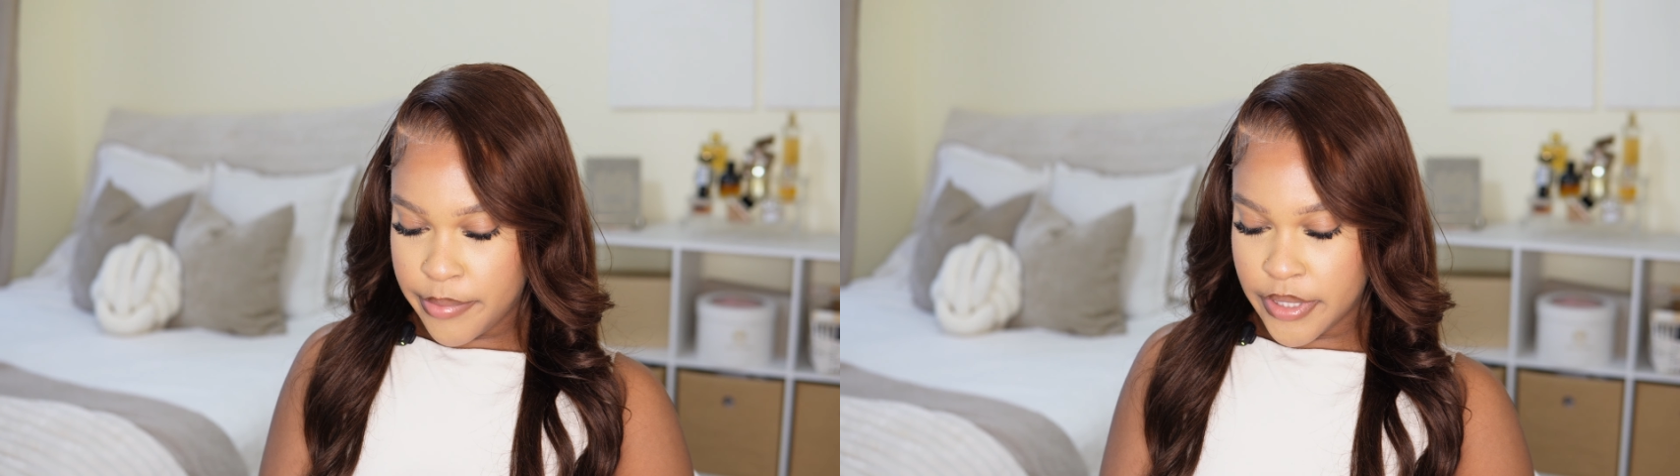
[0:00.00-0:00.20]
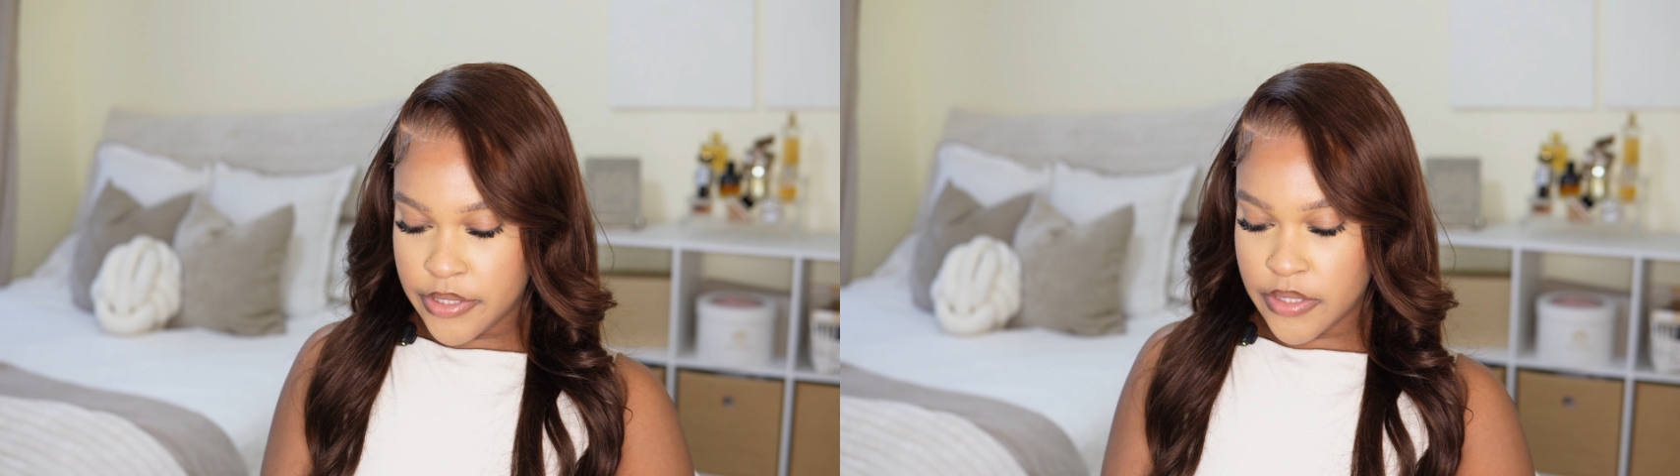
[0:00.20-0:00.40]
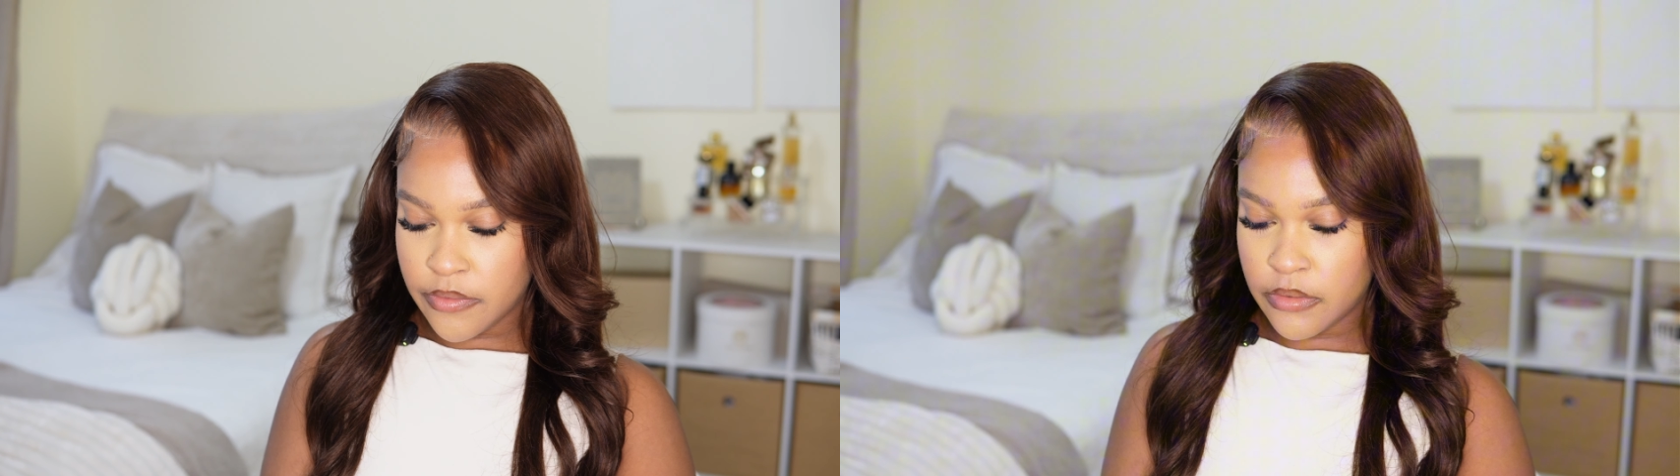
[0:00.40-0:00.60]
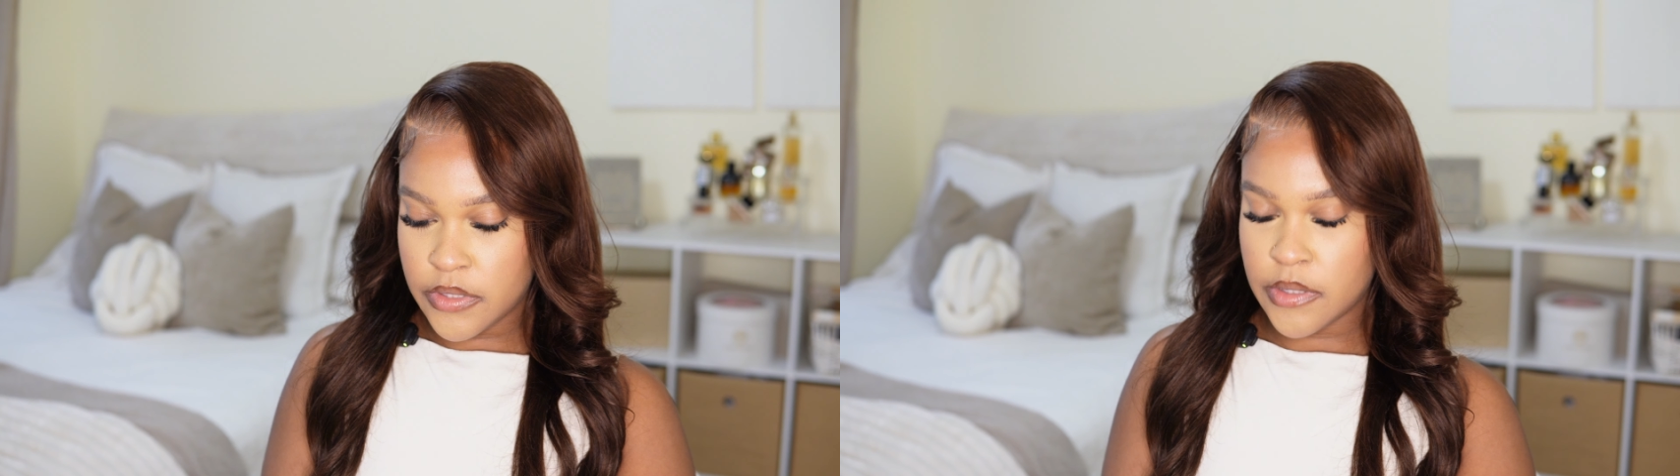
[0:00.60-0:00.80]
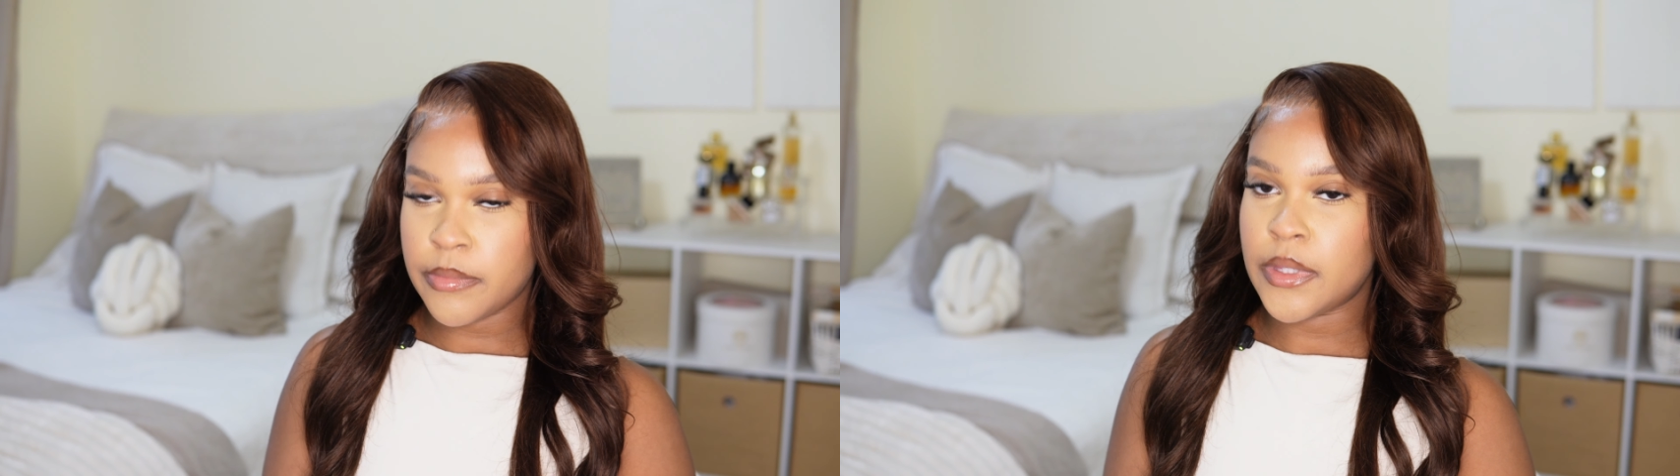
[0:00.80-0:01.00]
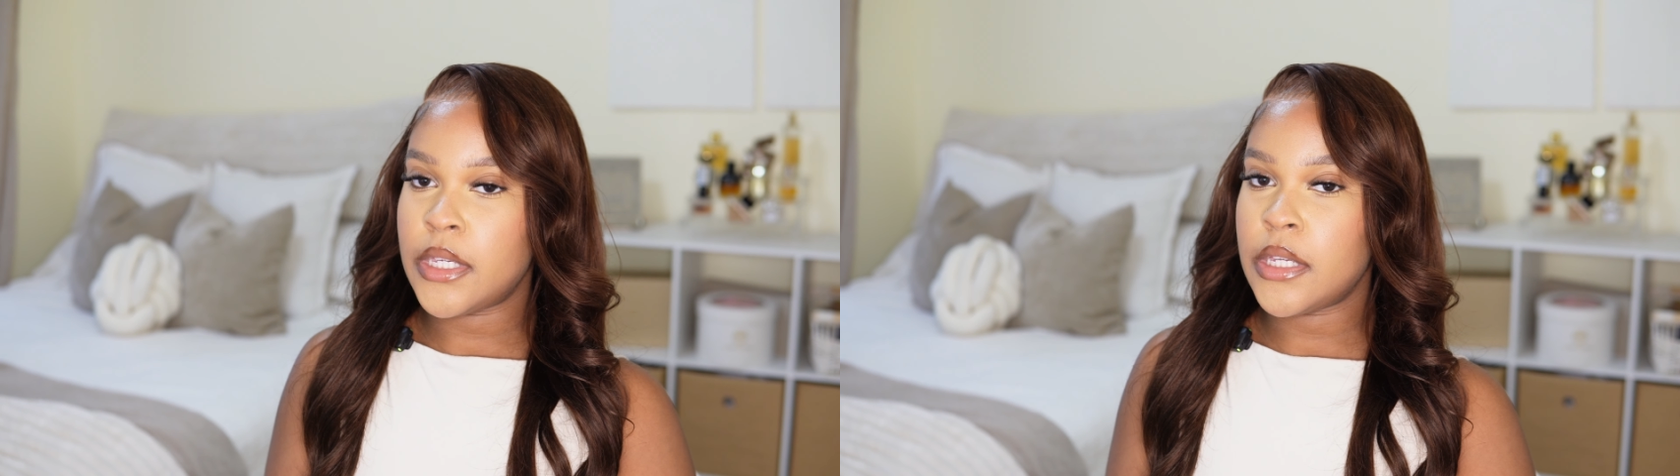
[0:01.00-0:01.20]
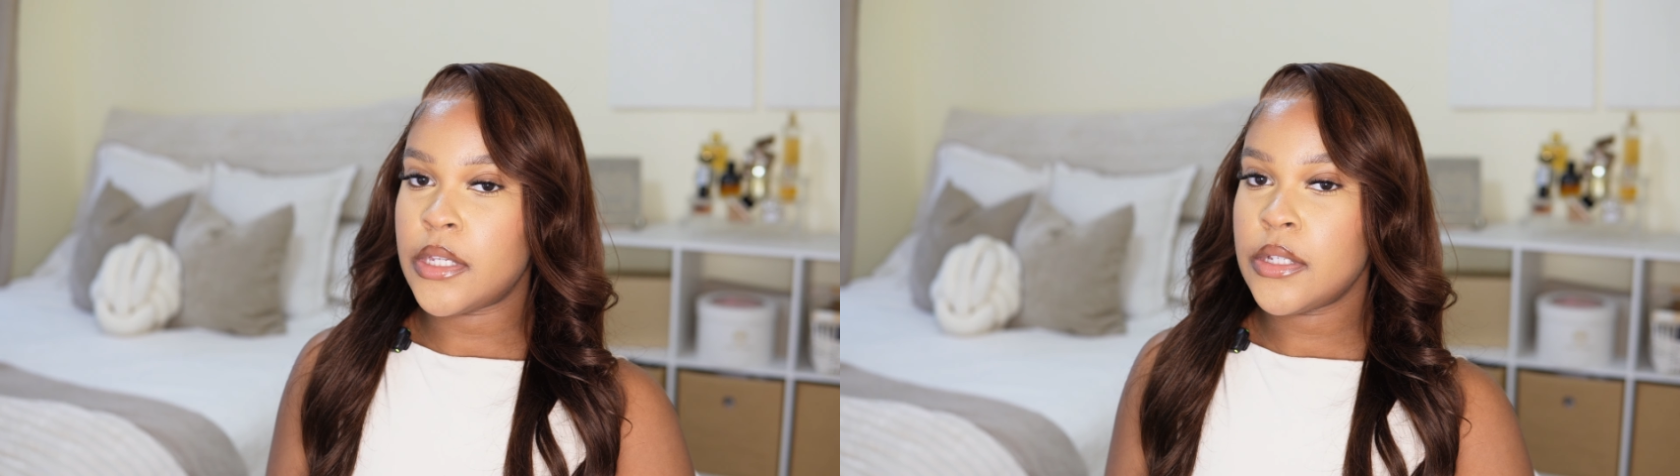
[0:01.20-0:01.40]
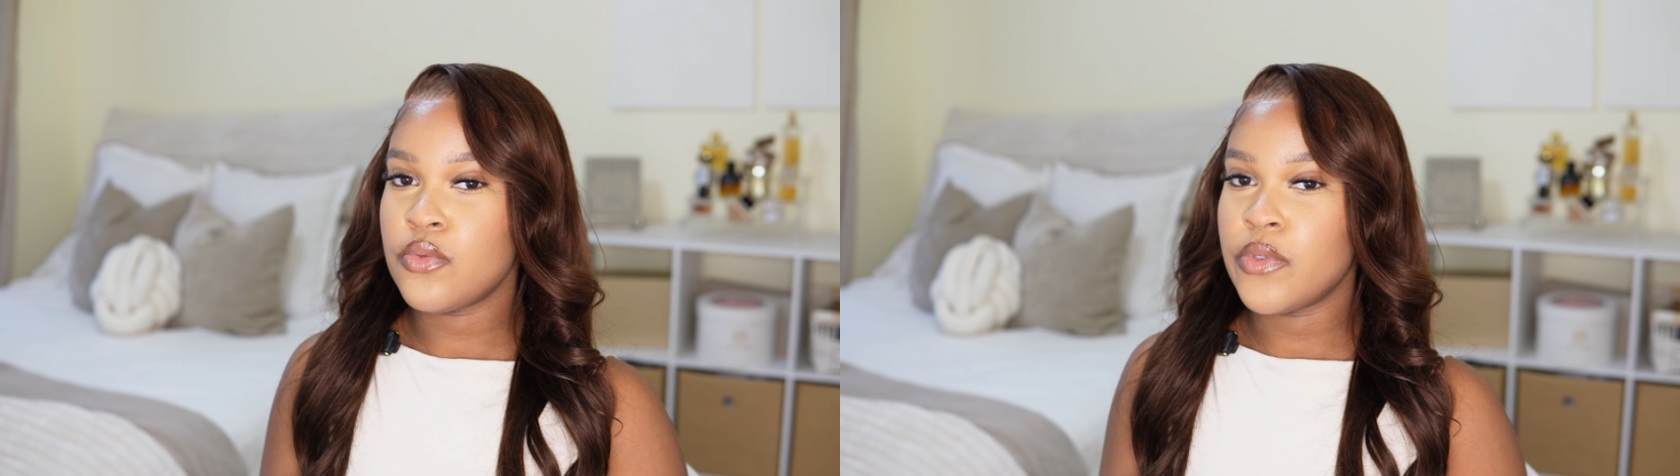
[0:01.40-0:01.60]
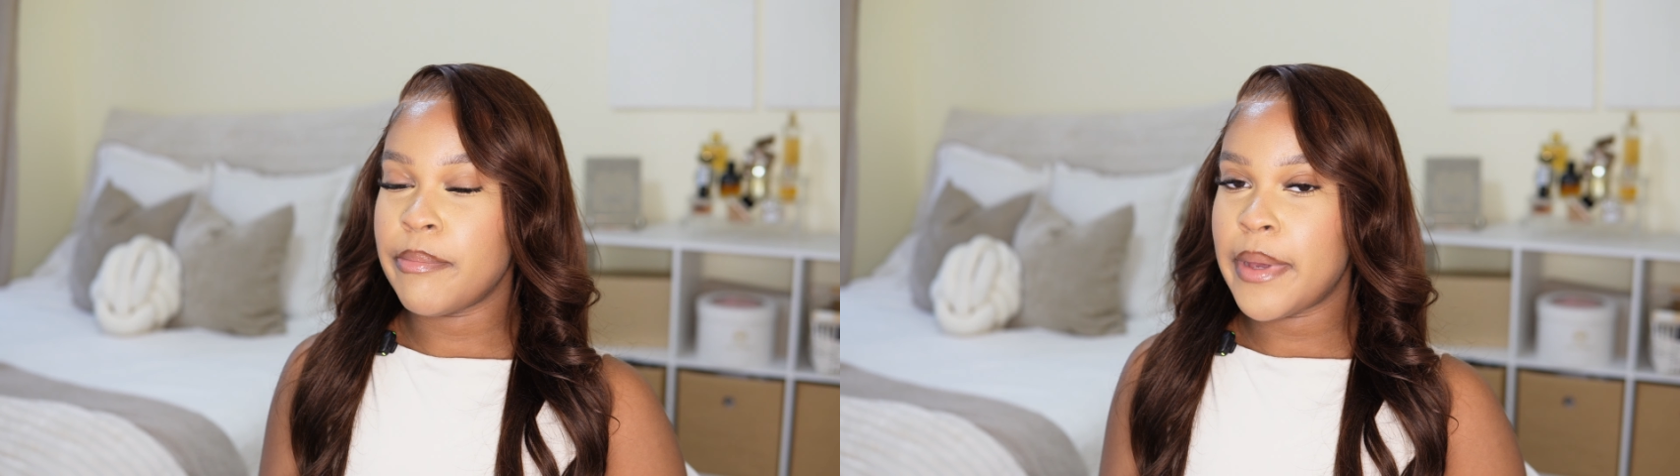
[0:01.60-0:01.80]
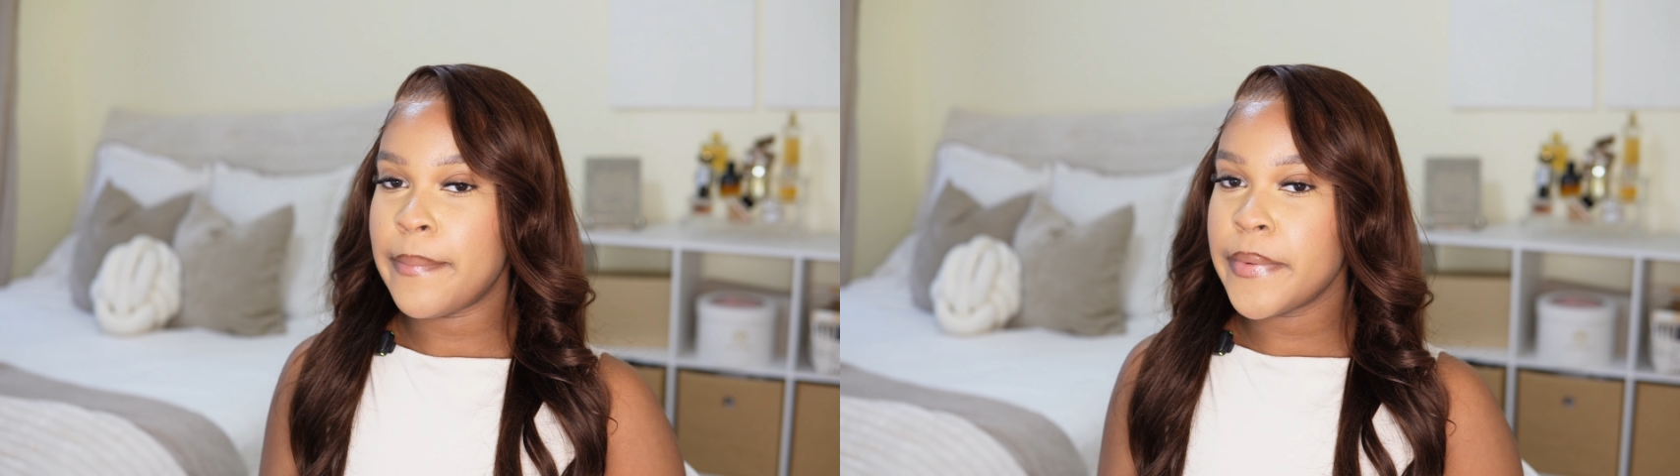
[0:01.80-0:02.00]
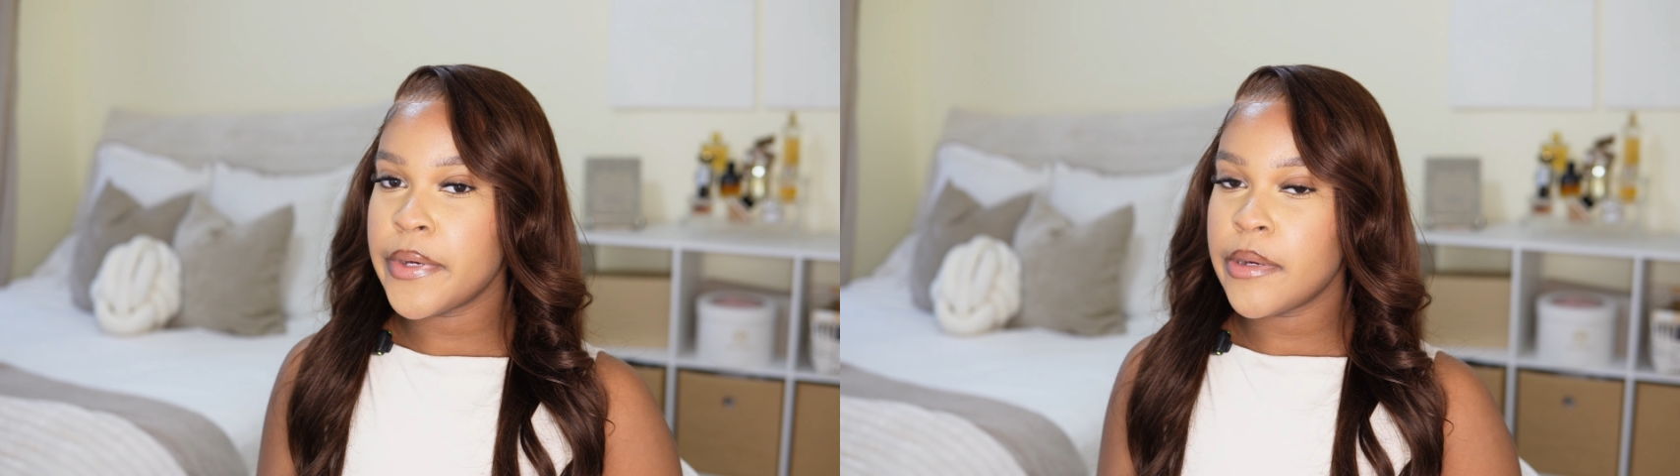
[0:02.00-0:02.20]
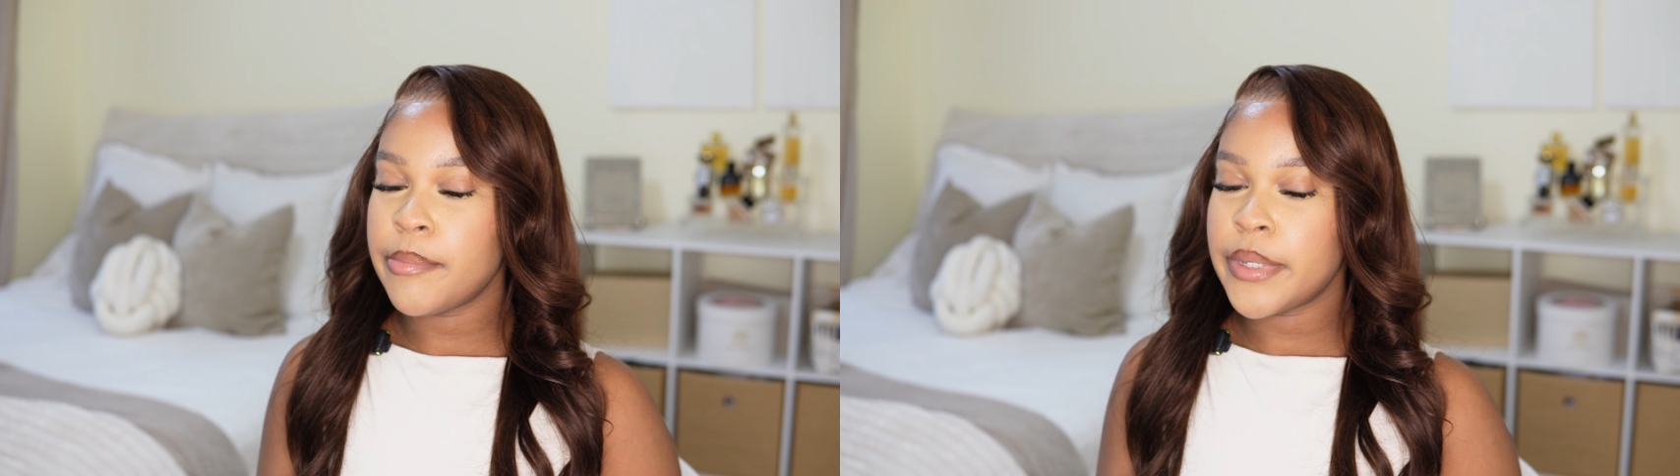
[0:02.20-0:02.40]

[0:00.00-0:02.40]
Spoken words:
but it's definitely something to remember,